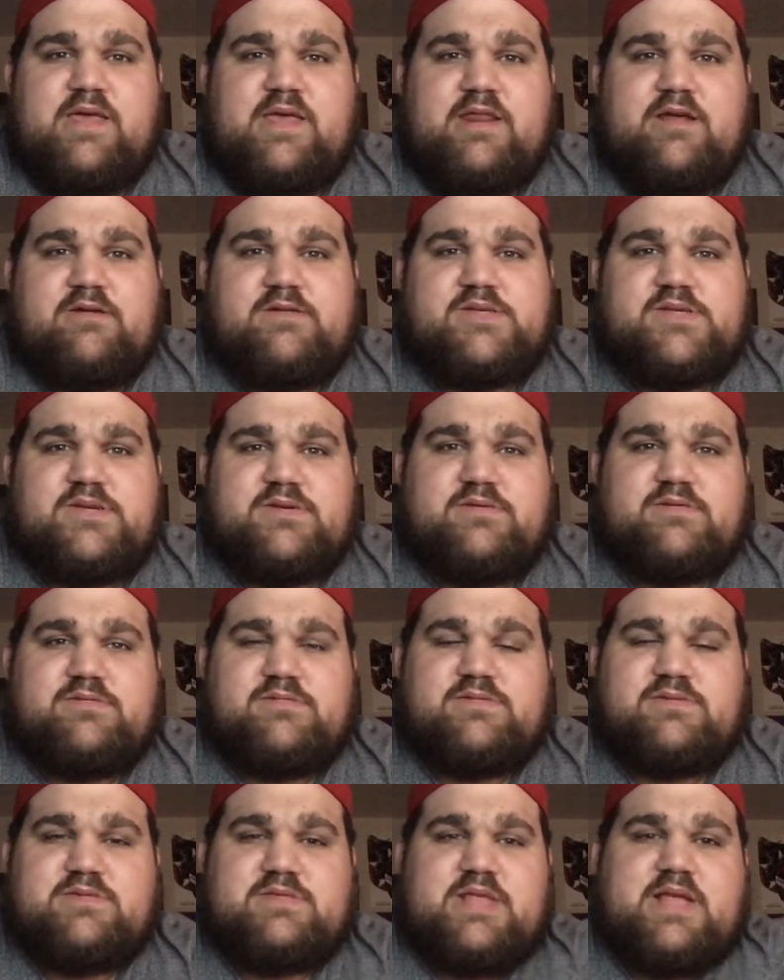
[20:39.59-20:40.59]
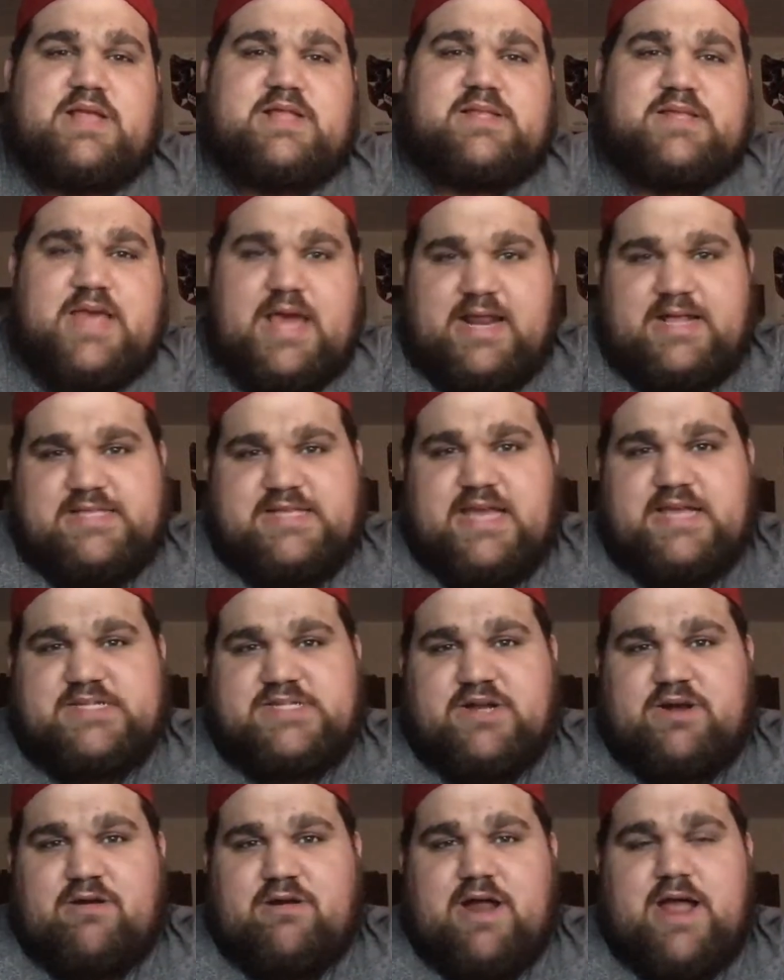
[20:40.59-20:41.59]
You know, so that kind of
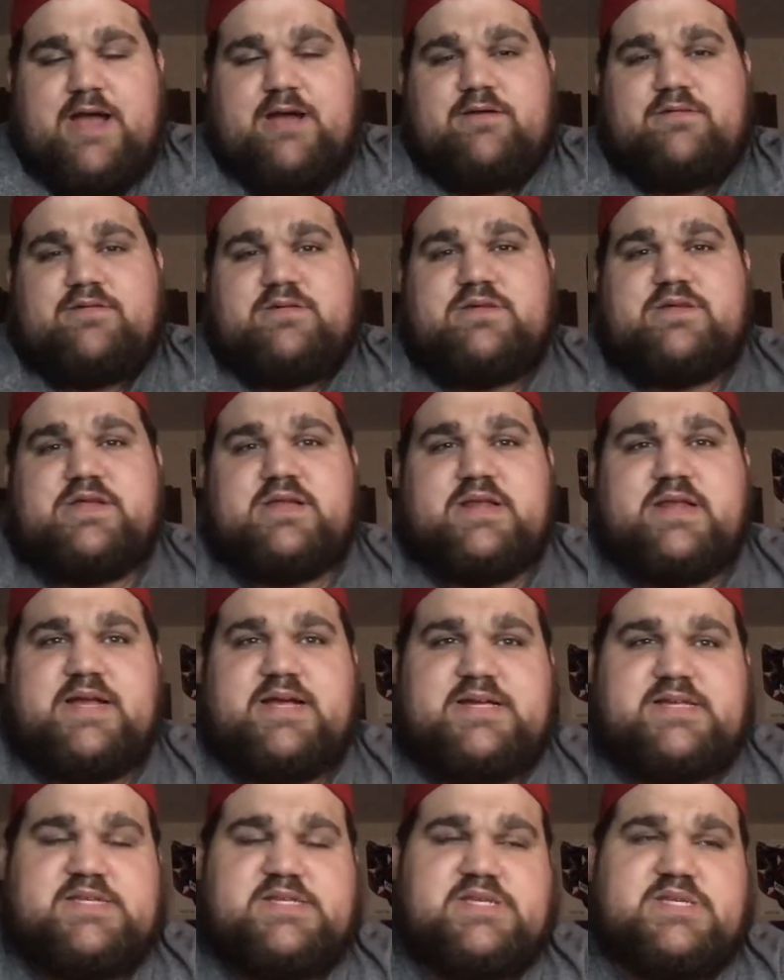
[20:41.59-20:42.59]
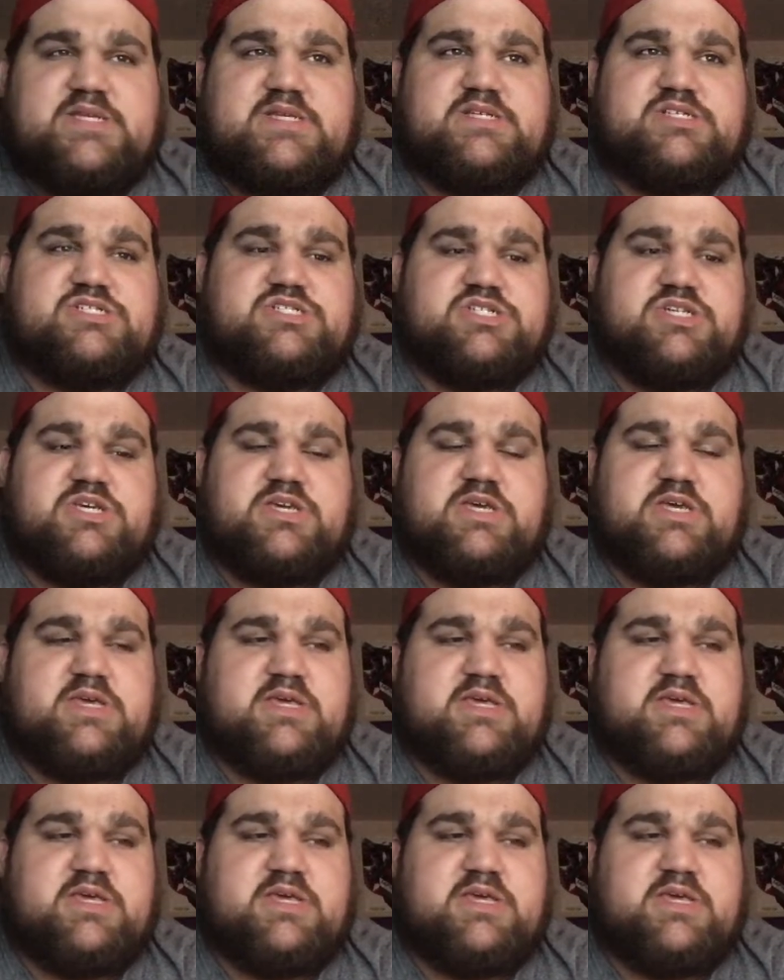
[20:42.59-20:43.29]
takes her out, unless it's